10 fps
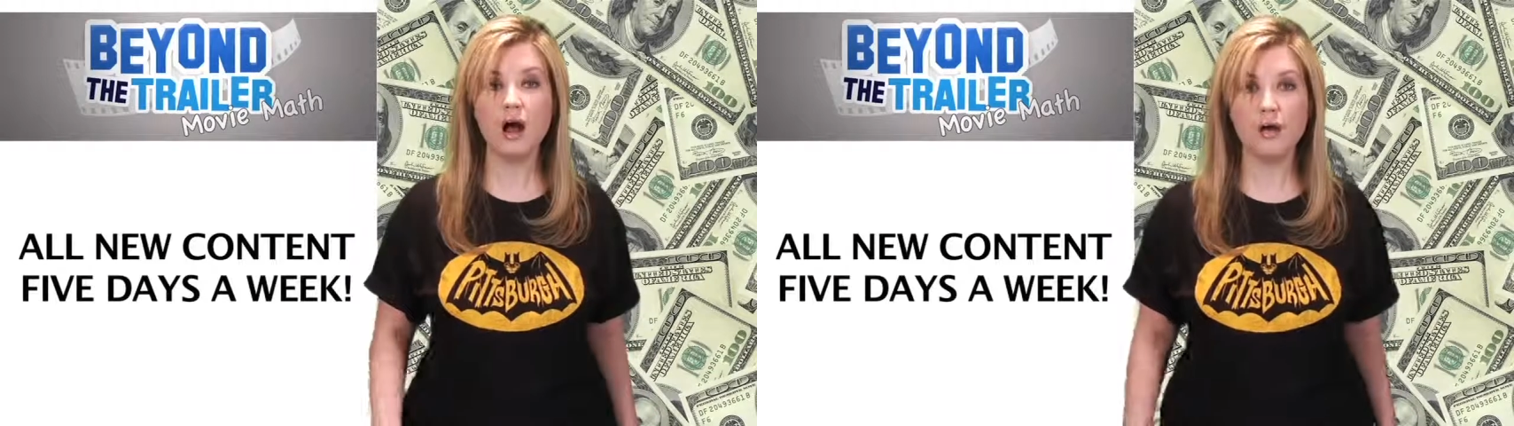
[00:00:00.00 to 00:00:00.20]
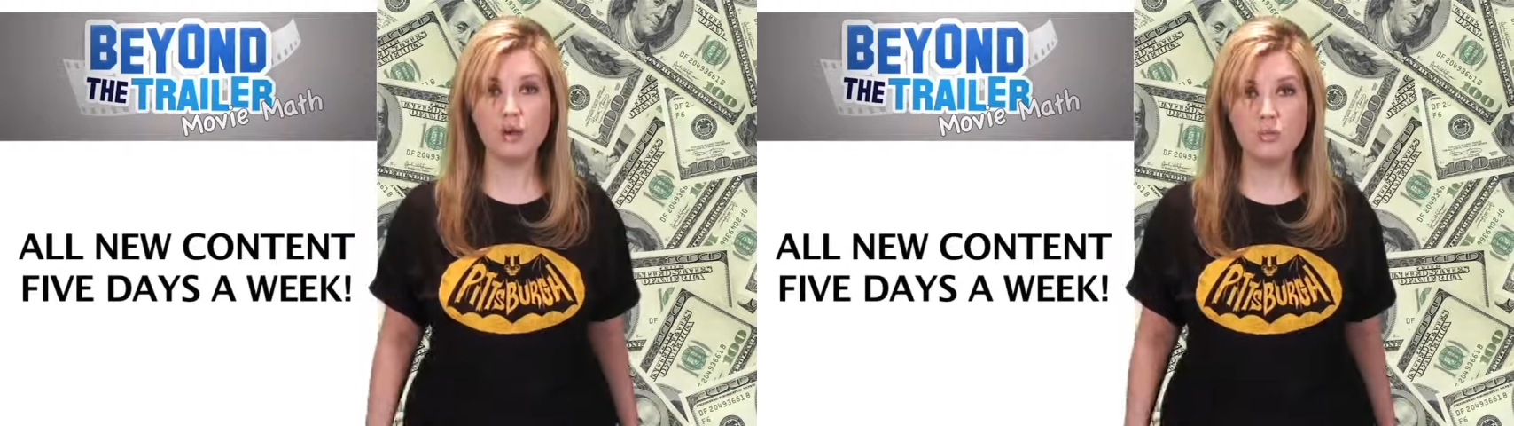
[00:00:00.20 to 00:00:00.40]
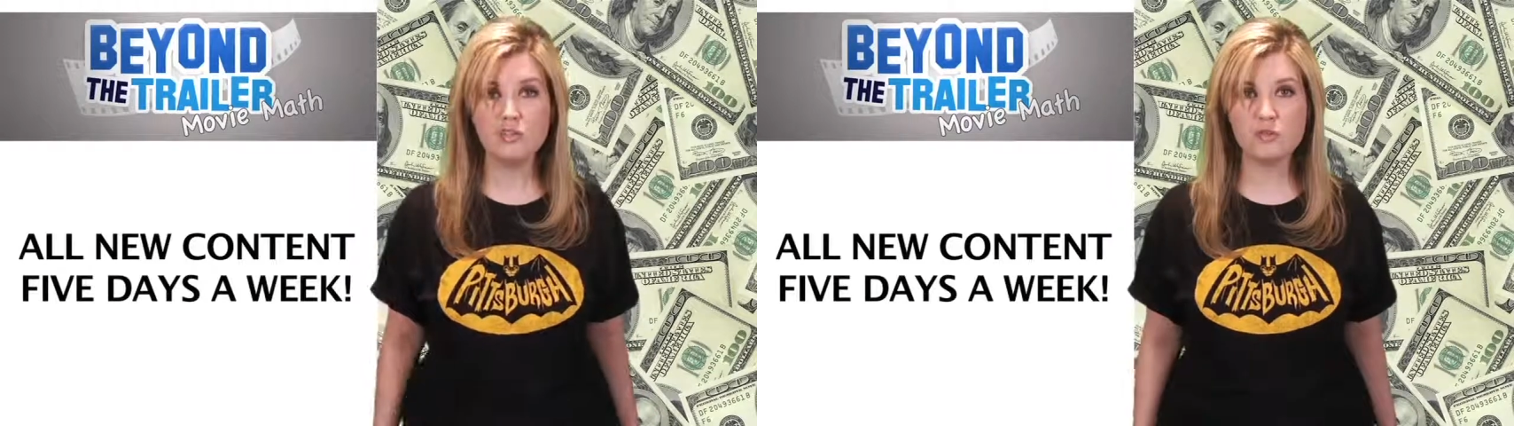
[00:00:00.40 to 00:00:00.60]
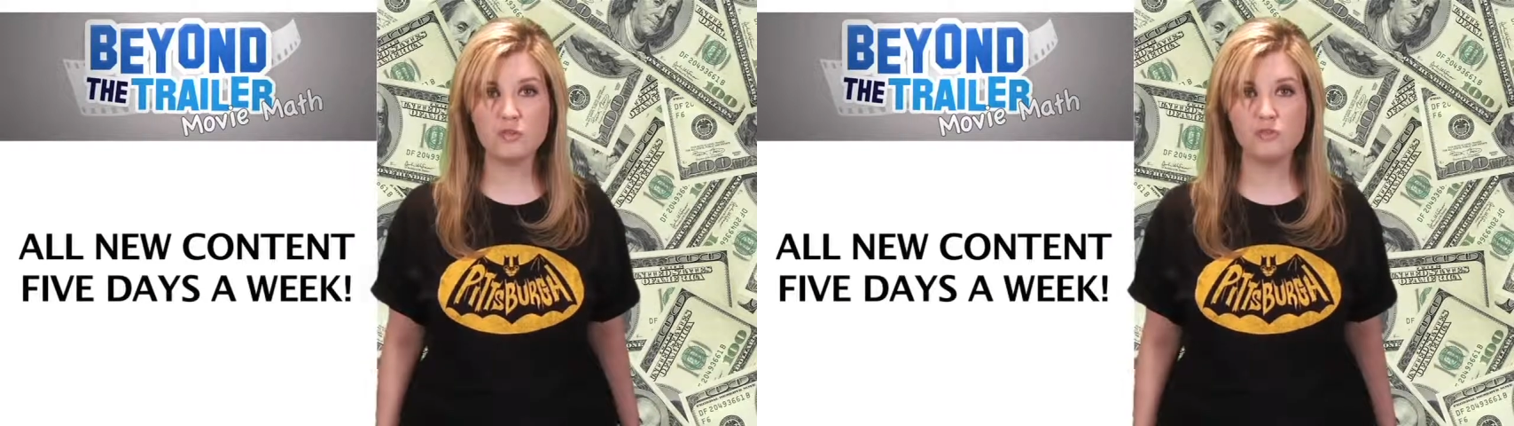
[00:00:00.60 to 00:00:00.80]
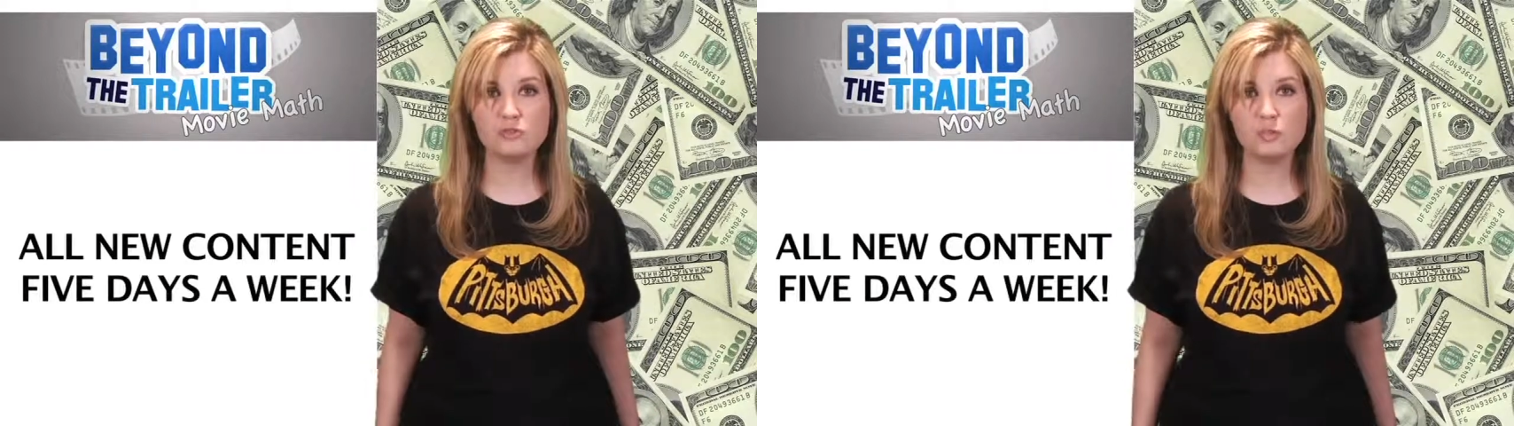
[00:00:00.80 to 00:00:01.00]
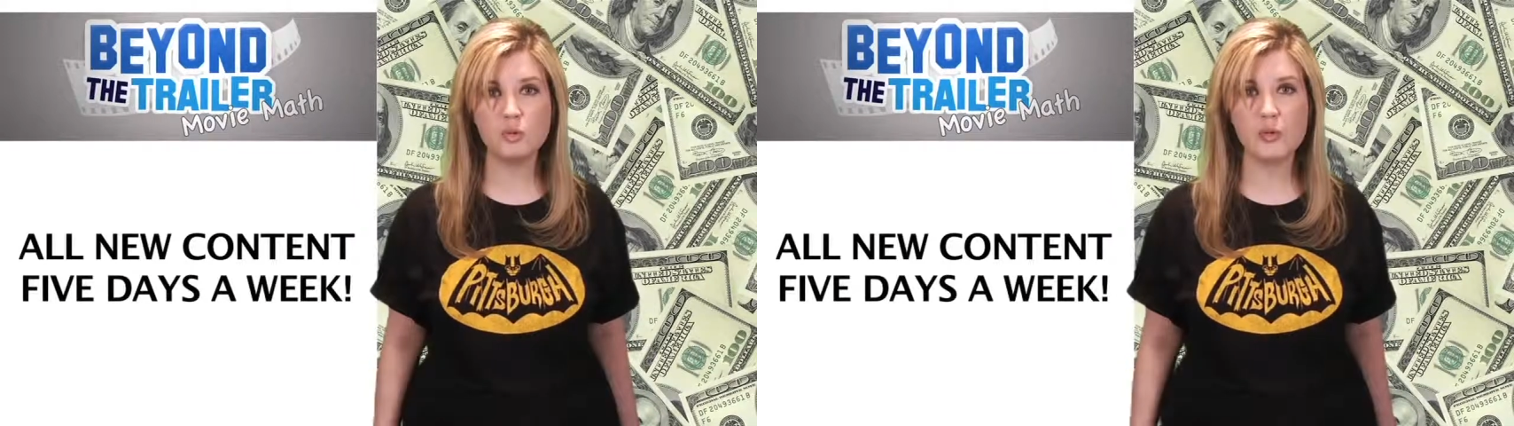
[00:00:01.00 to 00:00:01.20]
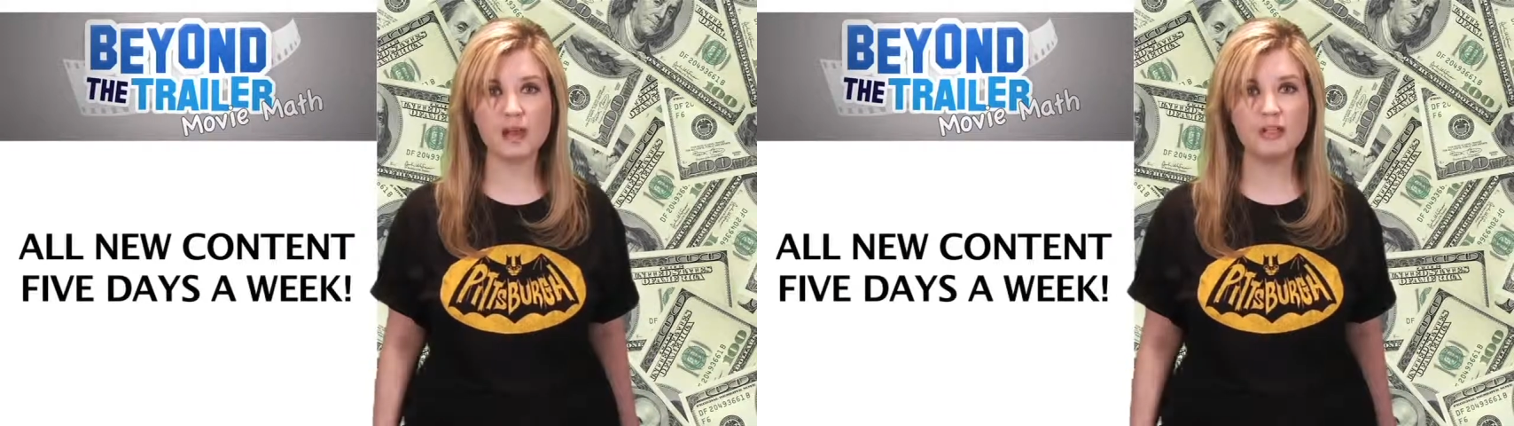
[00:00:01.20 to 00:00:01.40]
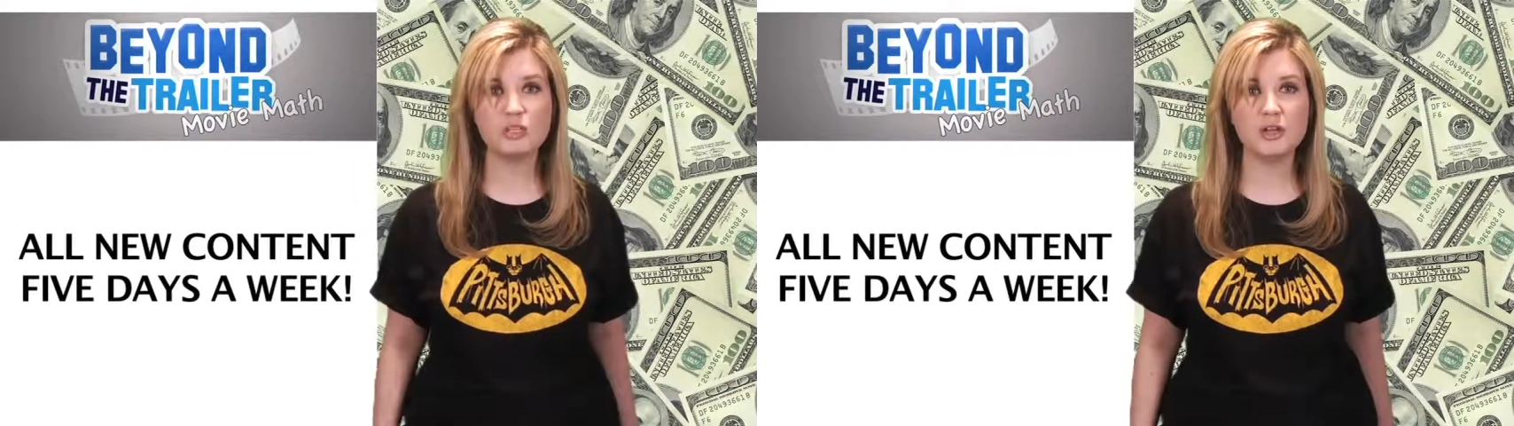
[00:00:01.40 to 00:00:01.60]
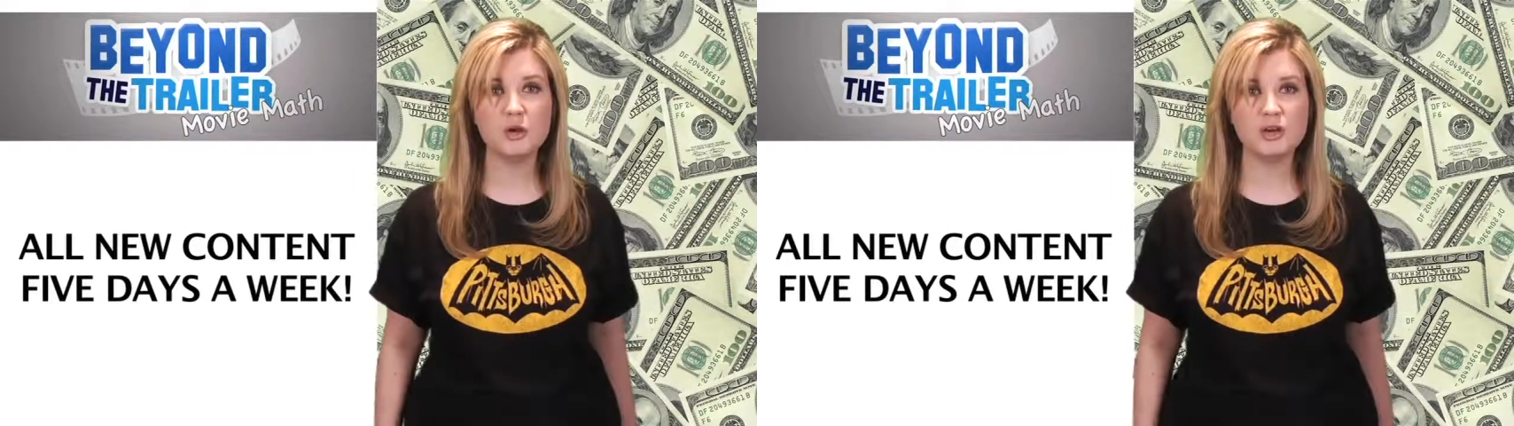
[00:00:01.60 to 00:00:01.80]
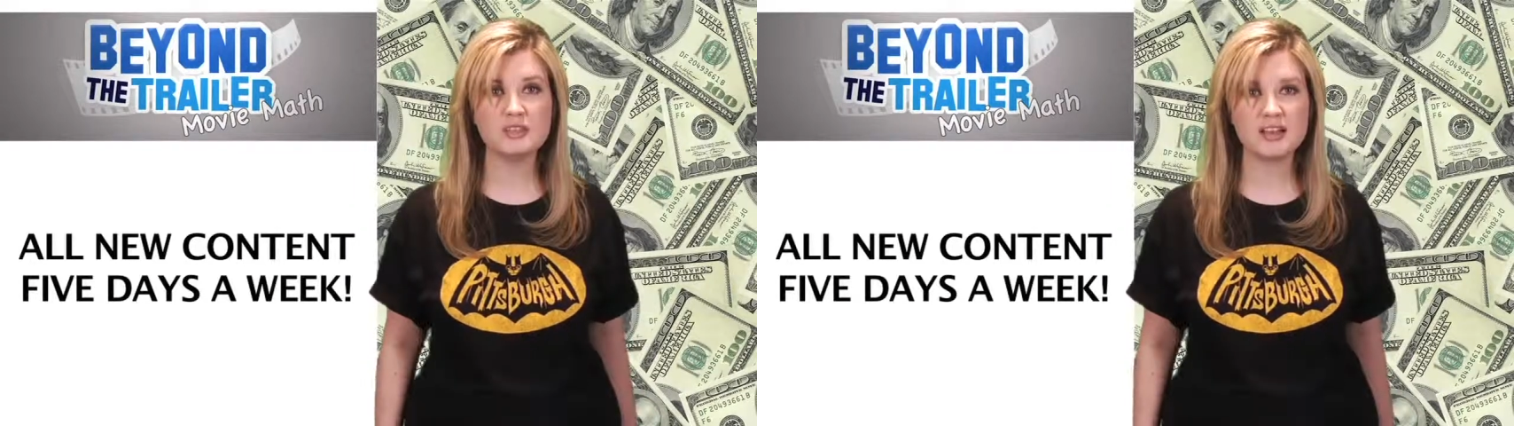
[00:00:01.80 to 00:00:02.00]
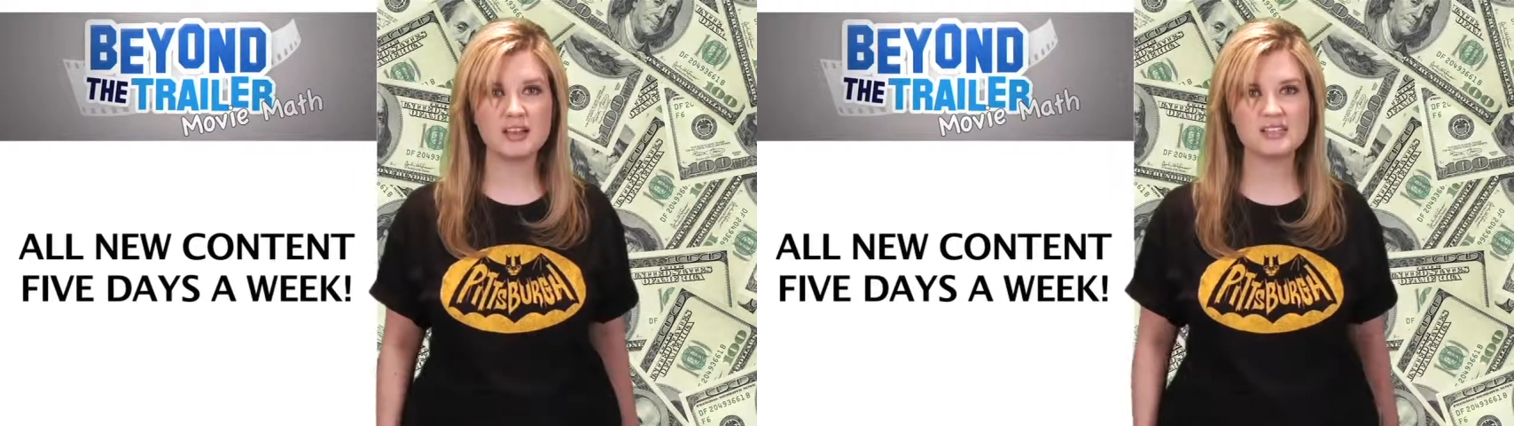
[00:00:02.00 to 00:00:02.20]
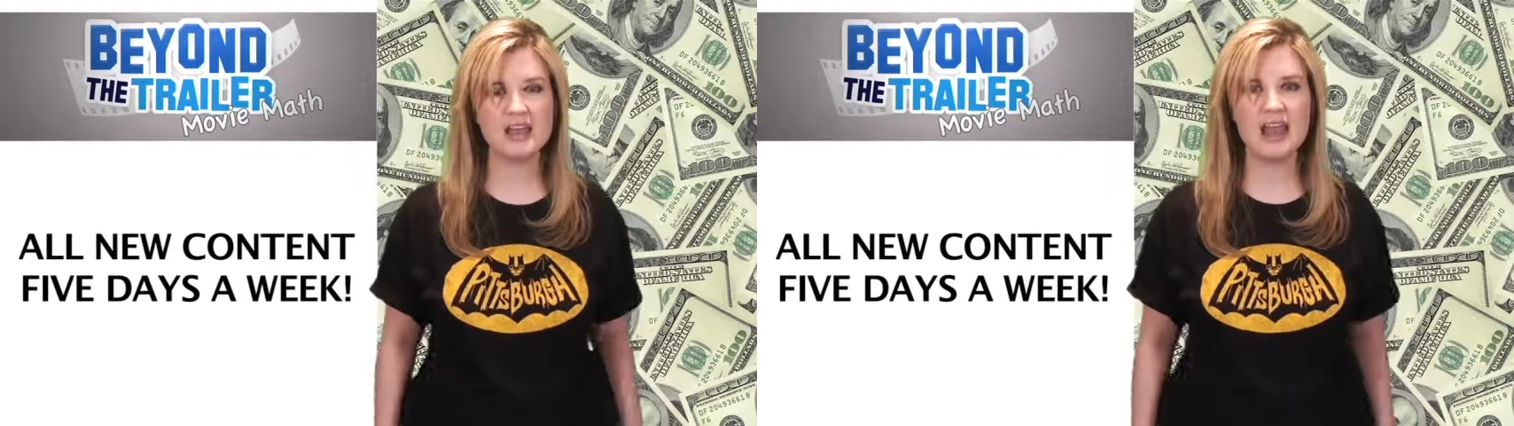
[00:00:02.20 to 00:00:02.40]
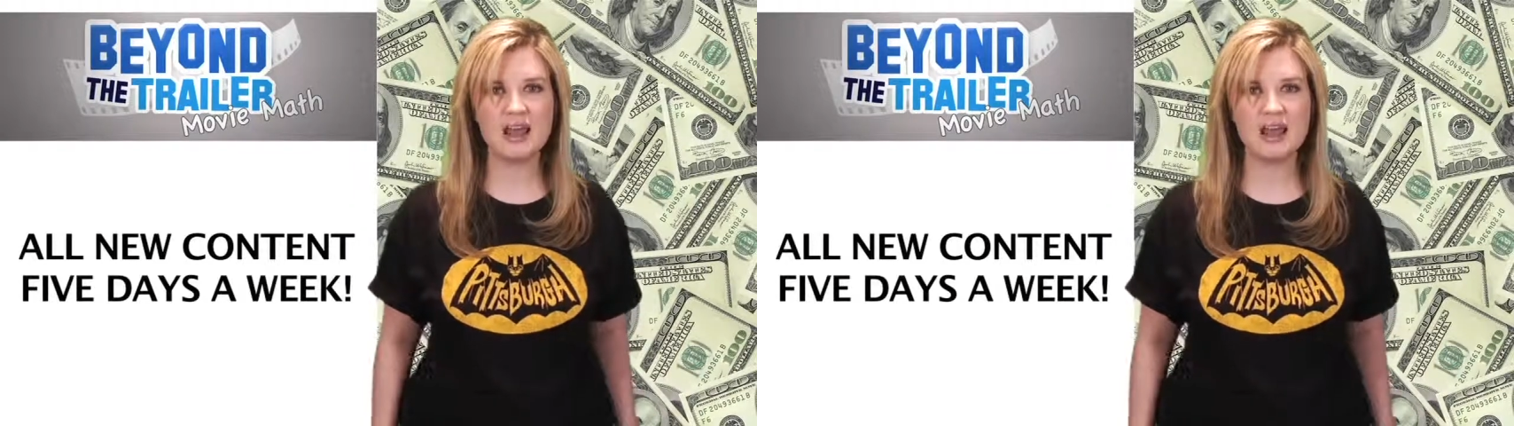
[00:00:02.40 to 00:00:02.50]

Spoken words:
although movie reviews will be back on January 6th